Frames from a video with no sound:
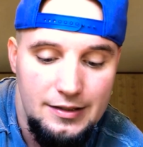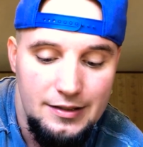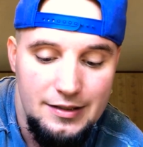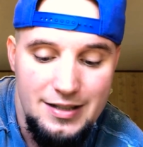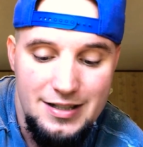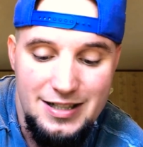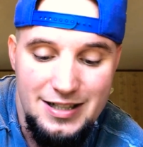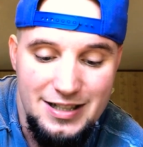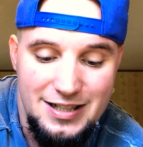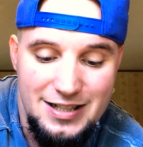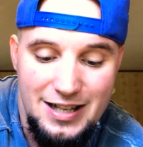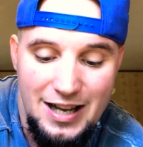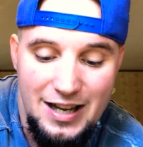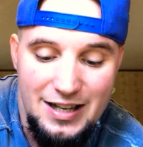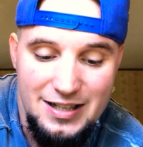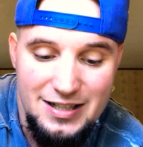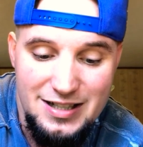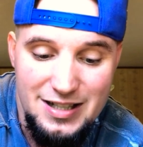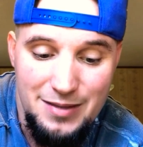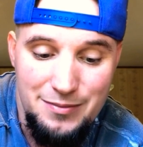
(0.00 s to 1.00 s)
This
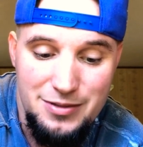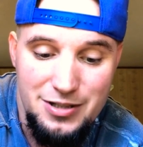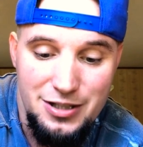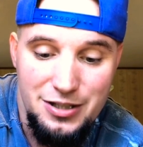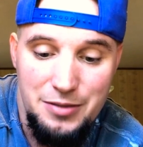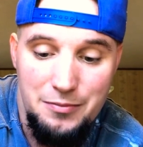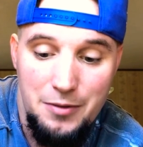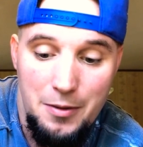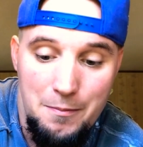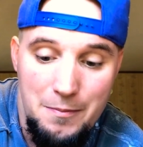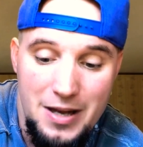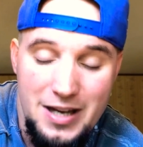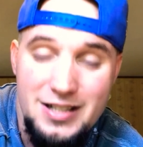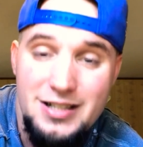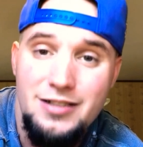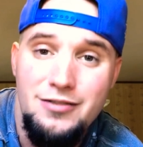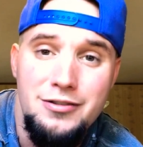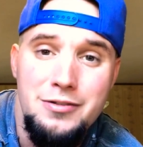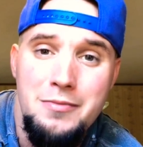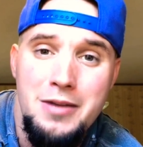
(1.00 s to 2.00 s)
anxiety symptom
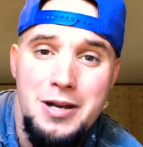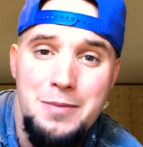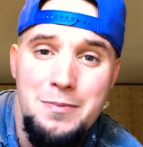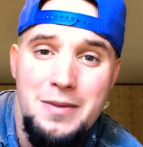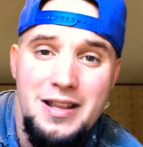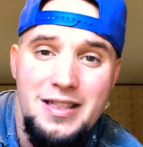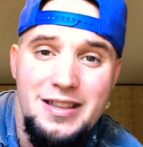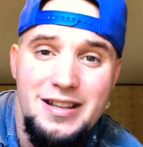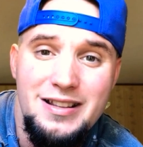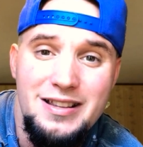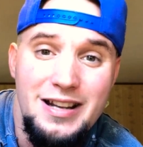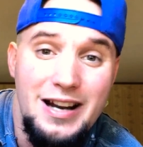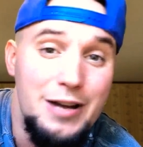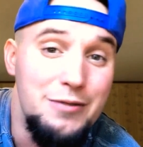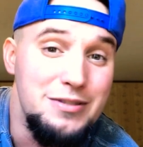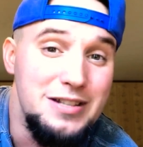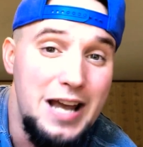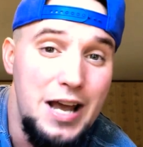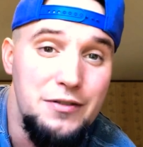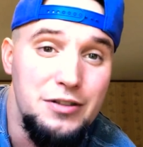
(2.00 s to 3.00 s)
basically made me think that I
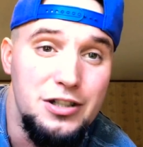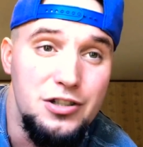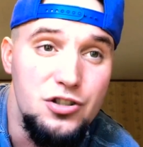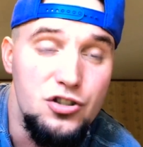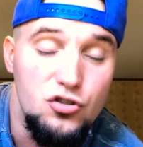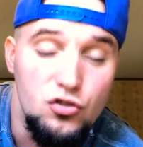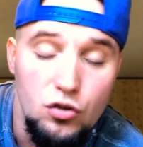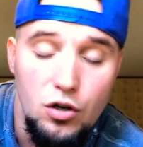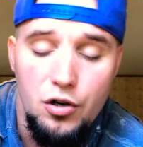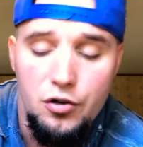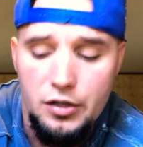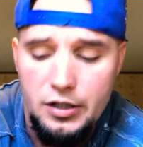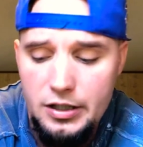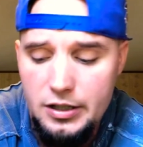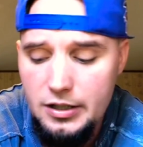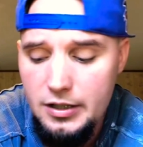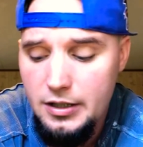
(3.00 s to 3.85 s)
was having a stroke.